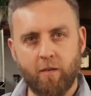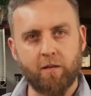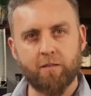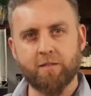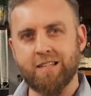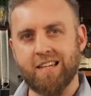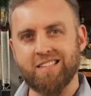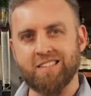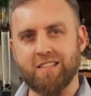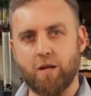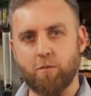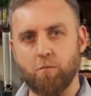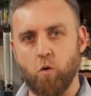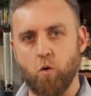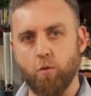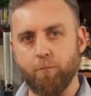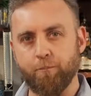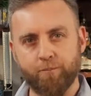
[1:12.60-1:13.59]
Tastes like
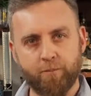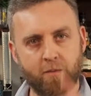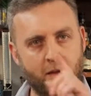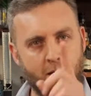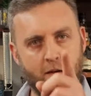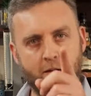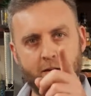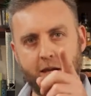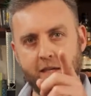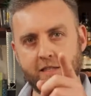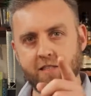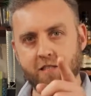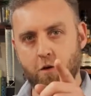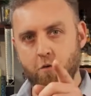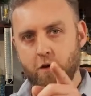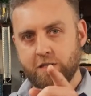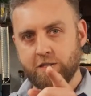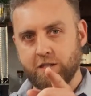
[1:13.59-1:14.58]
more. Let's
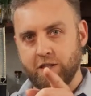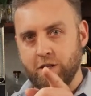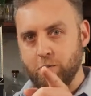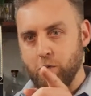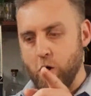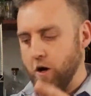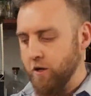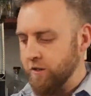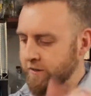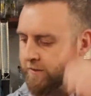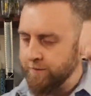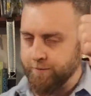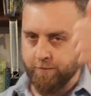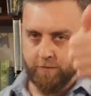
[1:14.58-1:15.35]
see what's in the box.